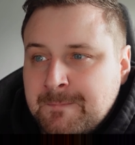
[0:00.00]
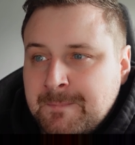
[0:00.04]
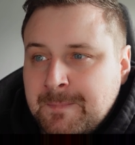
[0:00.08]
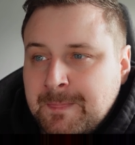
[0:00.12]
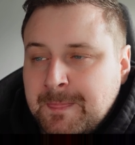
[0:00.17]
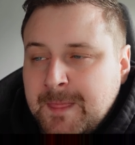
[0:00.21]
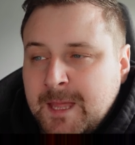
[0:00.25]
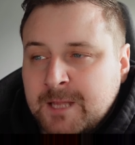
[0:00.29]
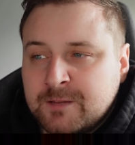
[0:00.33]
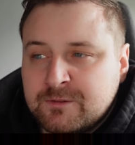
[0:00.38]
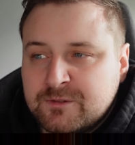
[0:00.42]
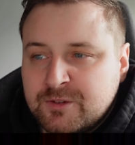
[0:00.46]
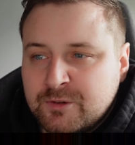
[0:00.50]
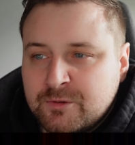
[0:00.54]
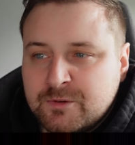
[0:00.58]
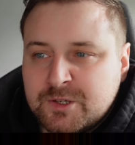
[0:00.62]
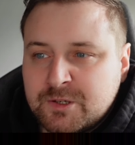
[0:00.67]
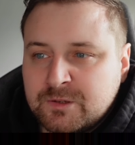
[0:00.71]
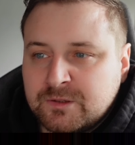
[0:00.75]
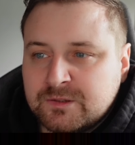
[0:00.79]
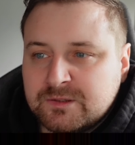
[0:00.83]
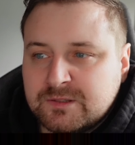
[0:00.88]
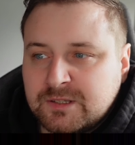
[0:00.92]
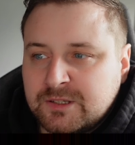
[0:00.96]
And
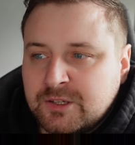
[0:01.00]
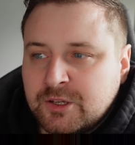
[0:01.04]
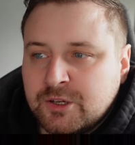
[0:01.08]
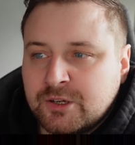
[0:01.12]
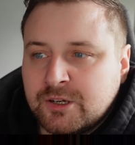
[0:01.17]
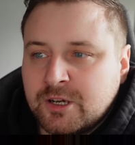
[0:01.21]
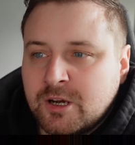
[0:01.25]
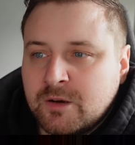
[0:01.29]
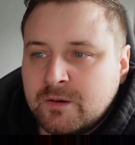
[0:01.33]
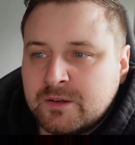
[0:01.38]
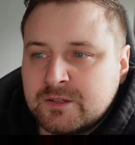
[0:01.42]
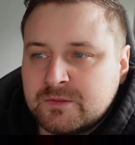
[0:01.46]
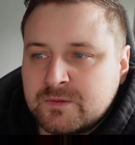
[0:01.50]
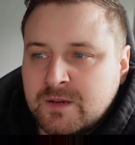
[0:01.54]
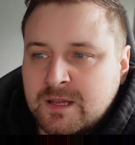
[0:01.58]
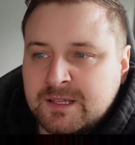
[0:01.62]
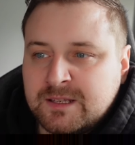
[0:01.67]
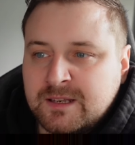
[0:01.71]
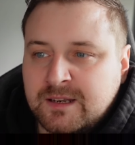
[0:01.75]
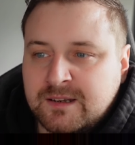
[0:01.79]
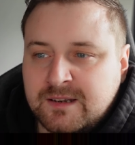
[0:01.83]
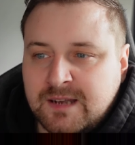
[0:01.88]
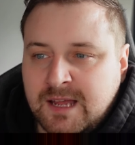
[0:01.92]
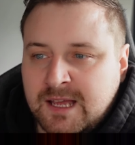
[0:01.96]
Tuchel's a no-go as
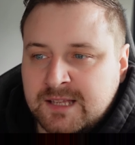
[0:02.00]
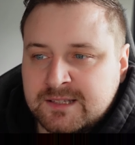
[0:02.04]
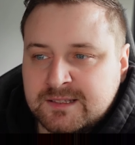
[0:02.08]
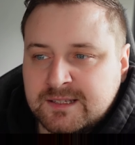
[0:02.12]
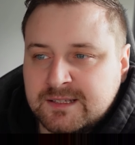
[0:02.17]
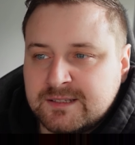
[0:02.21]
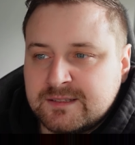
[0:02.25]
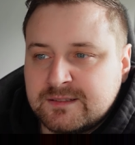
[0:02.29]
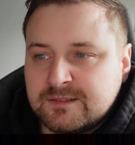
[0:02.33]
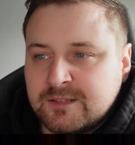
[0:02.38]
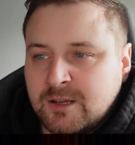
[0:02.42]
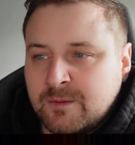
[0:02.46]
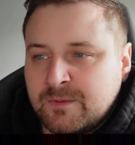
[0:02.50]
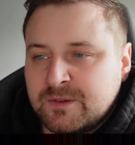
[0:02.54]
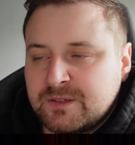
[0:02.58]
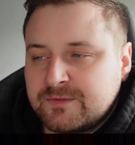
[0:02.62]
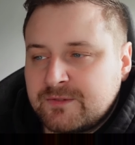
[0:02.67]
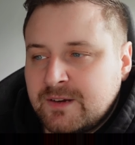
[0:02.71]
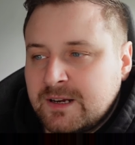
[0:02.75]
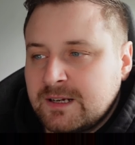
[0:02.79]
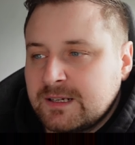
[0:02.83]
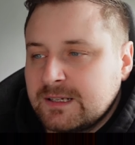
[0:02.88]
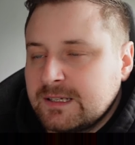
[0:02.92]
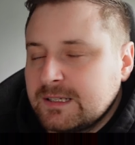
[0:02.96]
well, as is Thomas
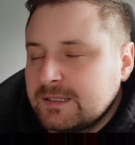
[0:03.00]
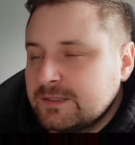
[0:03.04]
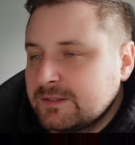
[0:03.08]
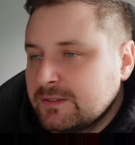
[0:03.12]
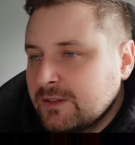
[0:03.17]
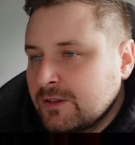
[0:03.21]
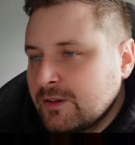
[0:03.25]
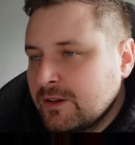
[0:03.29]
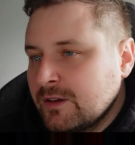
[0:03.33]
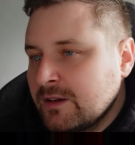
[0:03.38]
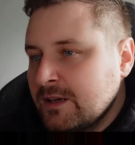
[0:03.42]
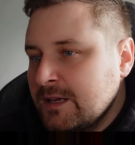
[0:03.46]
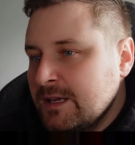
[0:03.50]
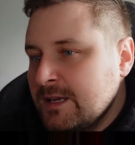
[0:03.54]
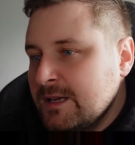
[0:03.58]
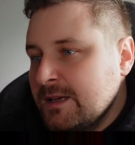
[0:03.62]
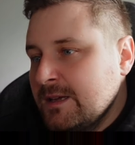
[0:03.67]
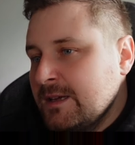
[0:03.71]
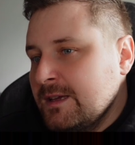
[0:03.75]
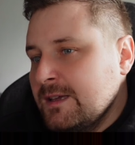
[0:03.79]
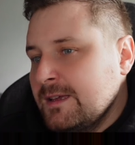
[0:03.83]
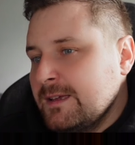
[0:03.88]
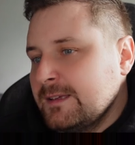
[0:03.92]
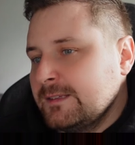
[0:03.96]
Frank. So,
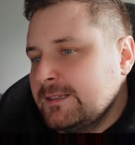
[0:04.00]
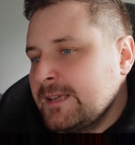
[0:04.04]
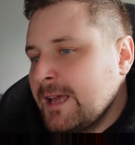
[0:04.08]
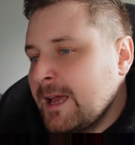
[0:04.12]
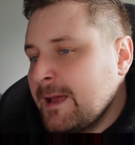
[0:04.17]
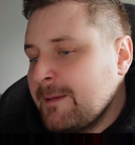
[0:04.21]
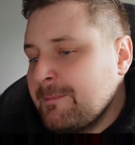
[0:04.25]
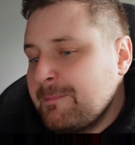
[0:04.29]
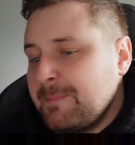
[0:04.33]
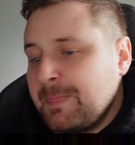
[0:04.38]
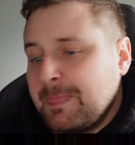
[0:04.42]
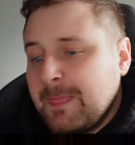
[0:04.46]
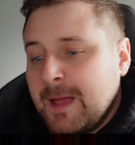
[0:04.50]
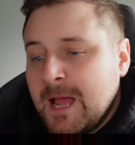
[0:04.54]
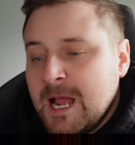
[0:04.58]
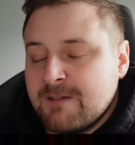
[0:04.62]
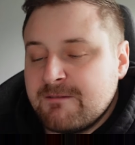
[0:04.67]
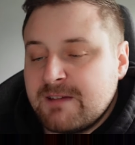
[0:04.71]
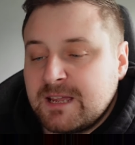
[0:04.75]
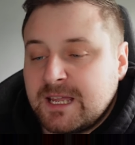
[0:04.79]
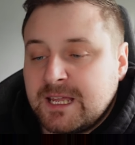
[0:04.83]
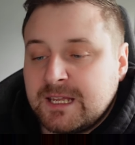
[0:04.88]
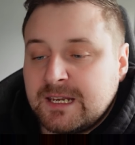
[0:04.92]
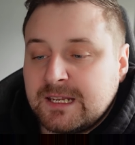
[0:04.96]
yeah, I
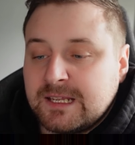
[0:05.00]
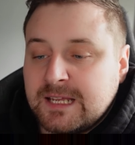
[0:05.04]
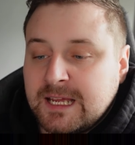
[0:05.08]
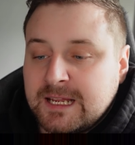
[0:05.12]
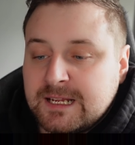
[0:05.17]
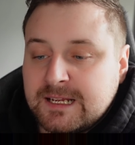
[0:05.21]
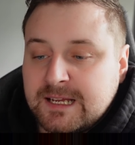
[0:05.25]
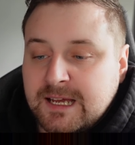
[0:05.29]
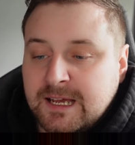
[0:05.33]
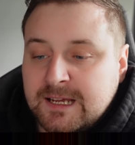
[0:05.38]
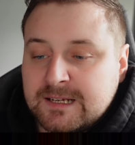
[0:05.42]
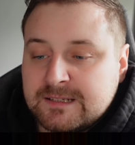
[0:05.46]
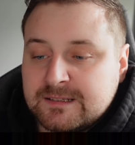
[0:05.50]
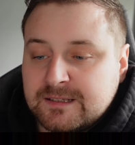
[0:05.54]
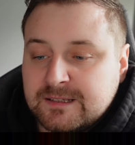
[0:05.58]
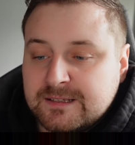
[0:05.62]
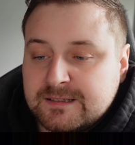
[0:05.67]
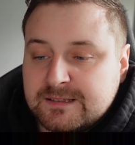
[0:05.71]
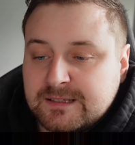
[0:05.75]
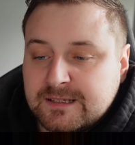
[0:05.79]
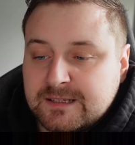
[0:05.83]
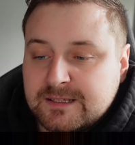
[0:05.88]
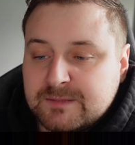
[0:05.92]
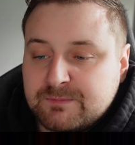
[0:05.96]
reckon, again, guys, that
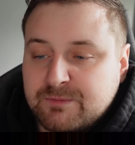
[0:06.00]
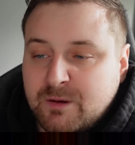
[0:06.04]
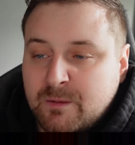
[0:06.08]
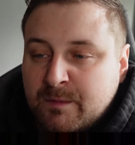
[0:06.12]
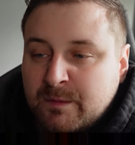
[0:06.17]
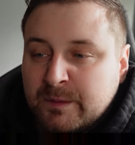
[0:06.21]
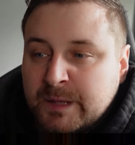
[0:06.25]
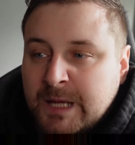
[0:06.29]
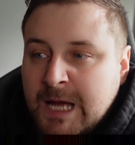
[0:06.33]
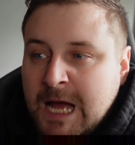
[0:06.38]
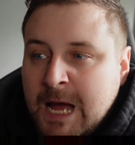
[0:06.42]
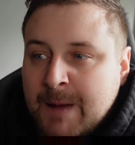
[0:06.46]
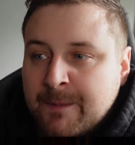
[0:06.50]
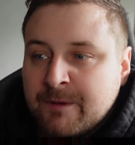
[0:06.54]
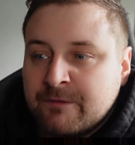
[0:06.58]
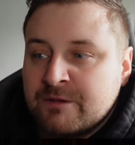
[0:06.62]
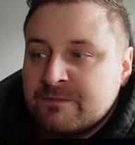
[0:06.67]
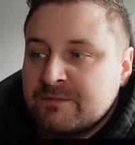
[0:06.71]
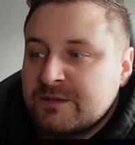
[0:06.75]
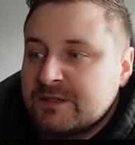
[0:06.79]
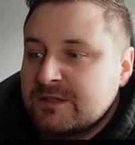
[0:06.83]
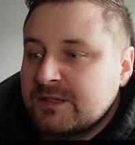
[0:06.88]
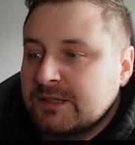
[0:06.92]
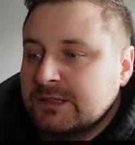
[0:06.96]
this is probably
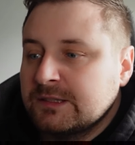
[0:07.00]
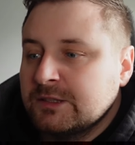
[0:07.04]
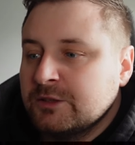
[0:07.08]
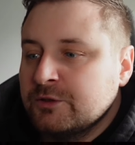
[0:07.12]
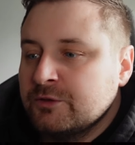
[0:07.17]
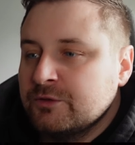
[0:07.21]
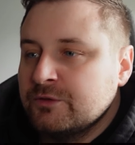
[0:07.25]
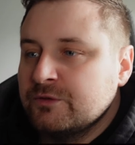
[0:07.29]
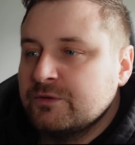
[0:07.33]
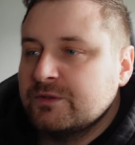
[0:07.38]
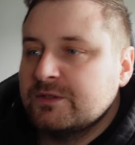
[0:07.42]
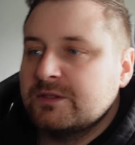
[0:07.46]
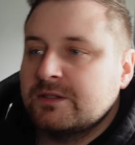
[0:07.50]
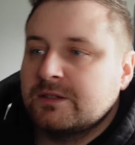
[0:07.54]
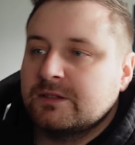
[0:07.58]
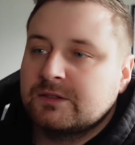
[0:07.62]
Amorim's to lose.